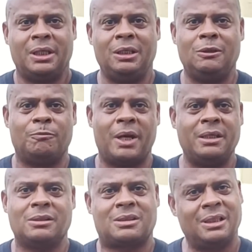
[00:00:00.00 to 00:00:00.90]
in these
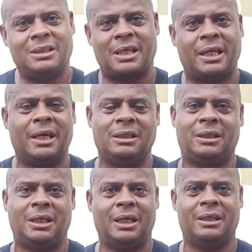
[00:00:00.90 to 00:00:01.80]
major cities, they're getting
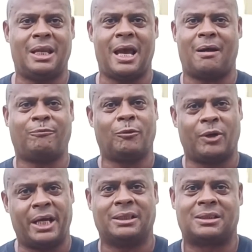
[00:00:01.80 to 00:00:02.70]
kidnapped for
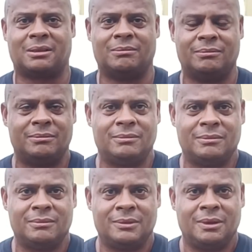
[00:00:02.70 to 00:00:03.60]
ransom.
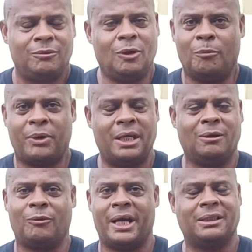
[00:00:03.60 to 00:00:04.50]
You don't pay
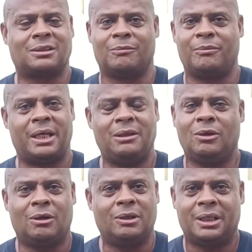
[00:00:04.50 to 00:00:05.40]
the ransom, man,
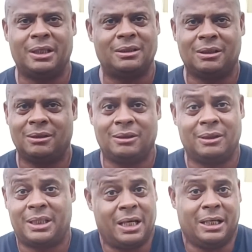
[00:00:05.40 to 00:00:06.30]
you're
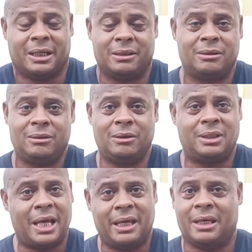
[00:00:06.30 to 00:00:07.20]
done. You're
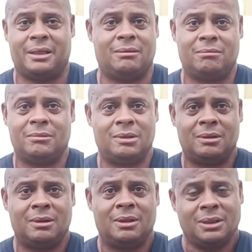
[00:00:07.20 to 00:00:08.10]
dead.
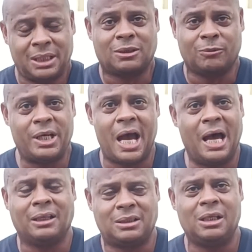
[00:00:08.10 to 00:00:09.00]
That's a
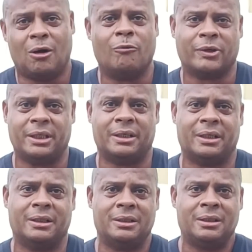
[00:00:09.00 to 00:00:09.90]
reality over
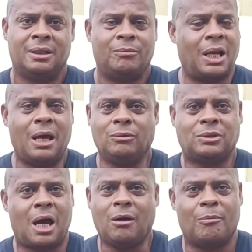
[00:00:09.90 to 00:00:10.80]
here. But I don't
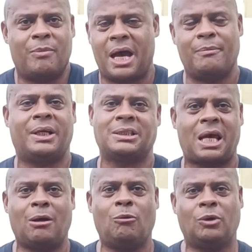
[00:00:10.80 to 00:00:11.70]
talk about it because
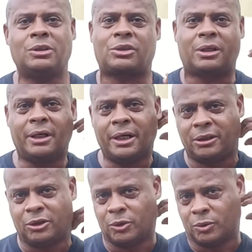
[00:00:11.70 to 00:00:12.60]
I don't want to scare
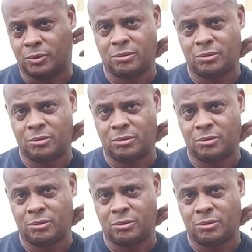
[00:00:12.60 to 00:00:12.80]
you